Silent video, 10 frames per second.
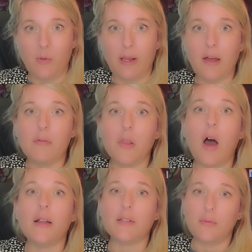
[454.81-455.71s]
We have
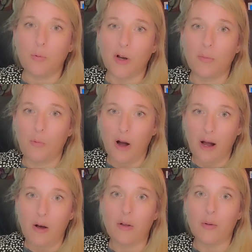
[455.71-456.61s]
lots of
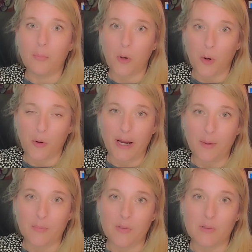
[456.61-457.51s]
worthwhile
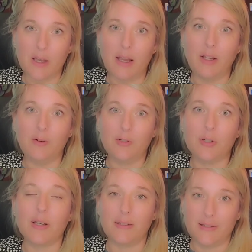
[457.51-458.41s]
programs that you
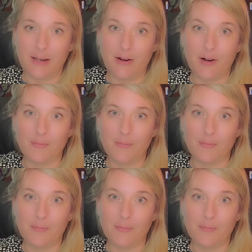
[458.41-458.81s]
should consider.